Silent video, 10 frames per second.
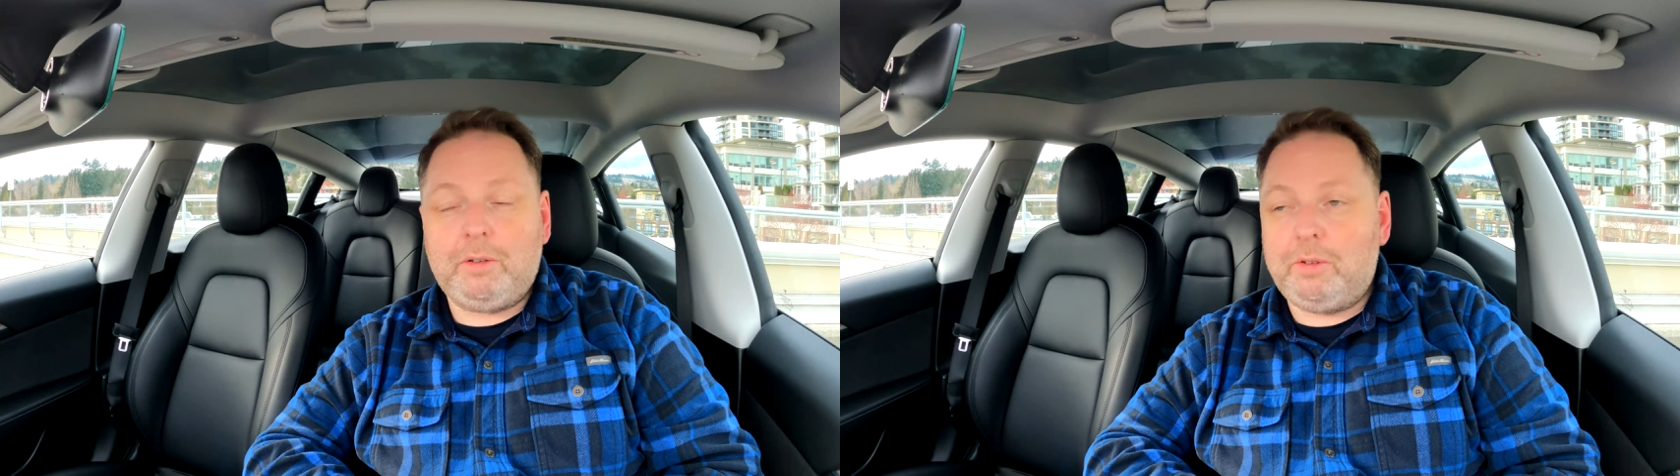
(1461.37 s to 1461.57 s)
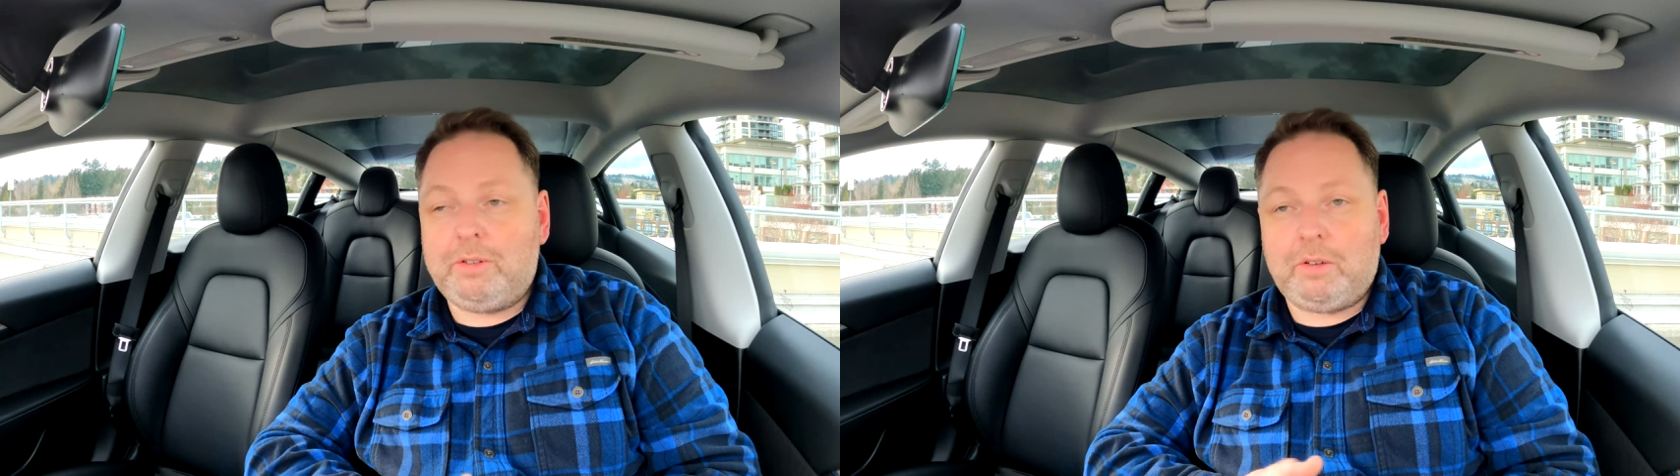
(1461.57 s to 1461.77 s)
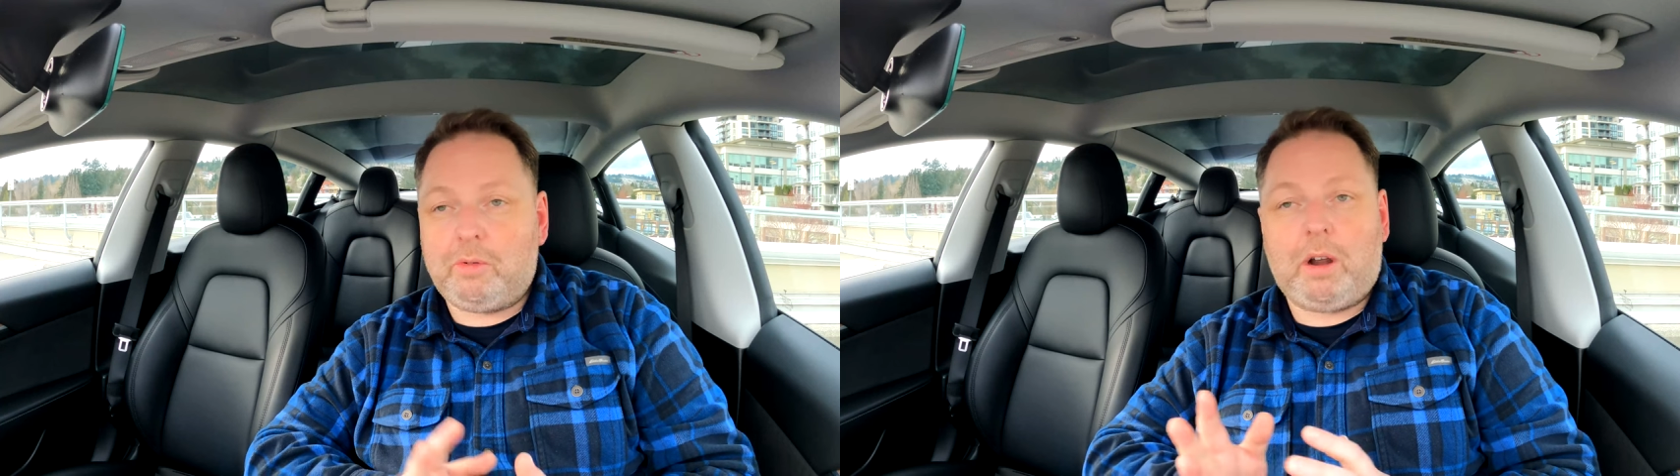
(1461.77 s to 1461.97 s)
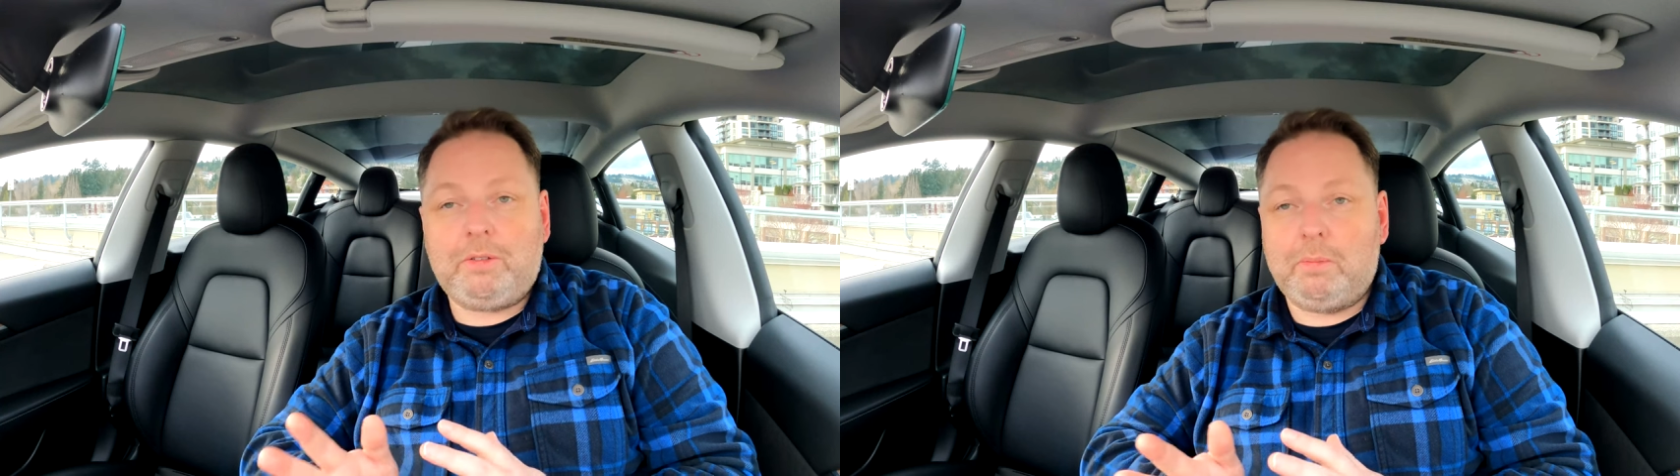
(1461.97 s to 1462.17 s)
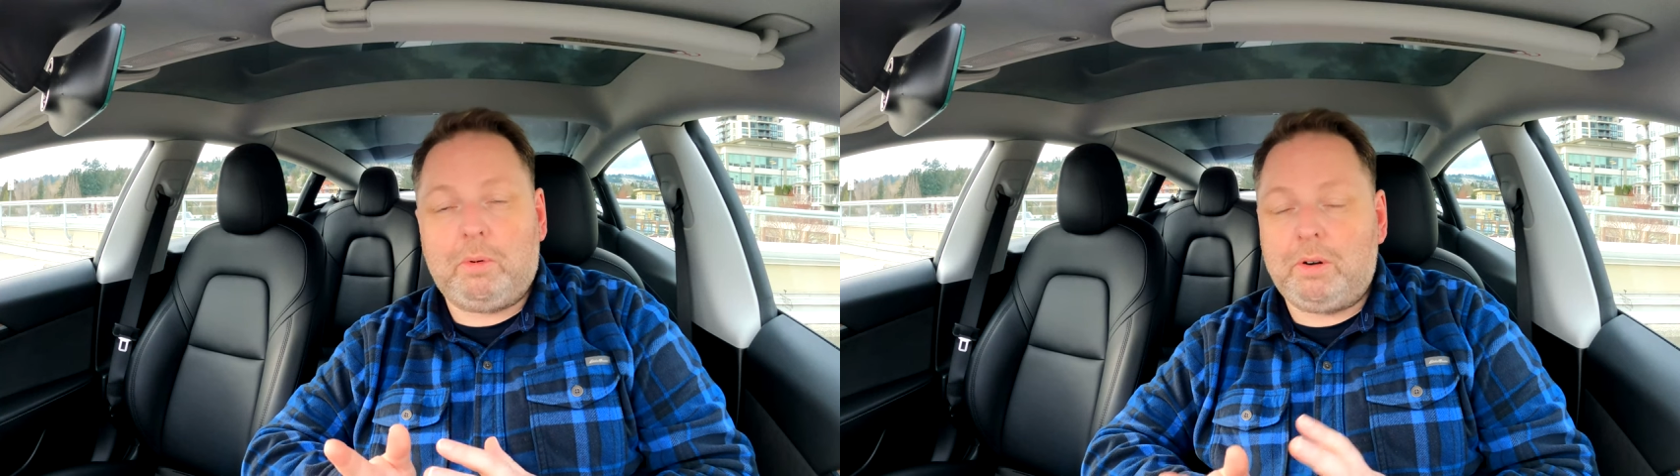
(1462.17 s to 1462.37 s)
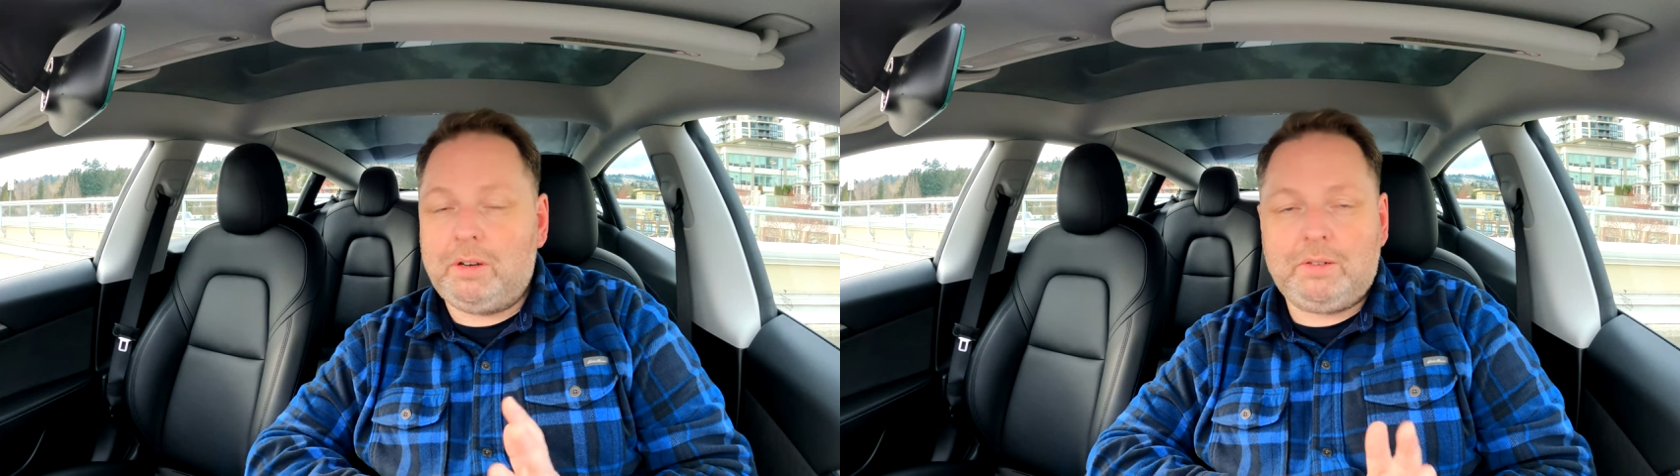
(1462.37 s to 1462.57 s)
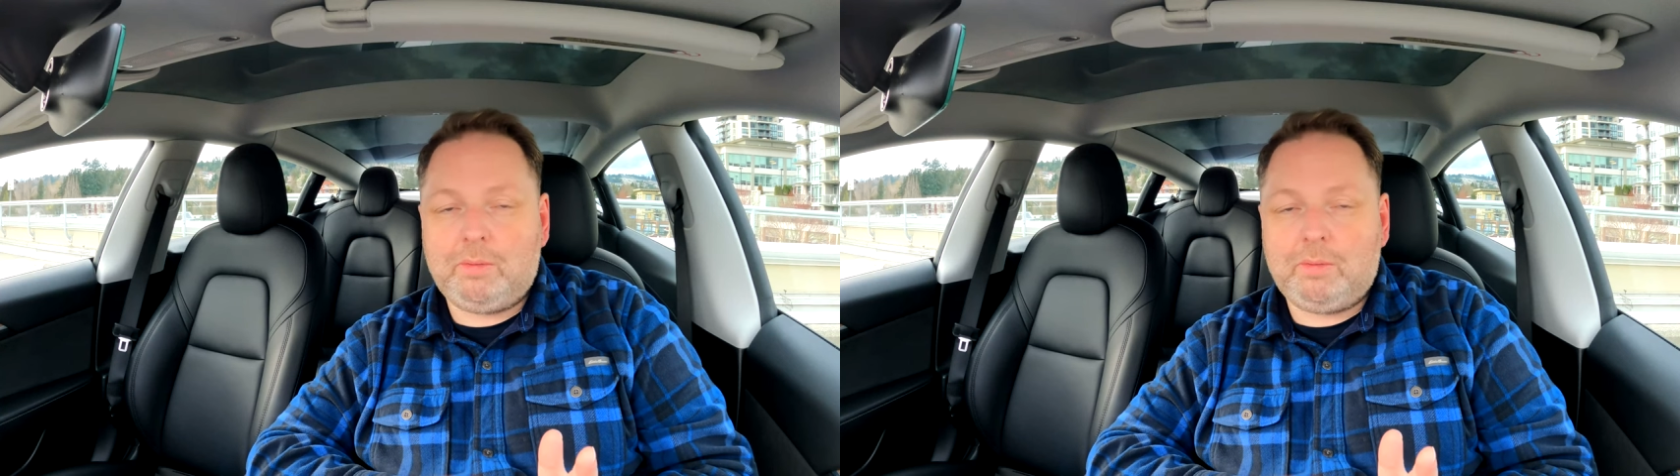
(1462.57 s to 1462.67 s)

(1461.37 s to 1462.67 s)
So it's across the board.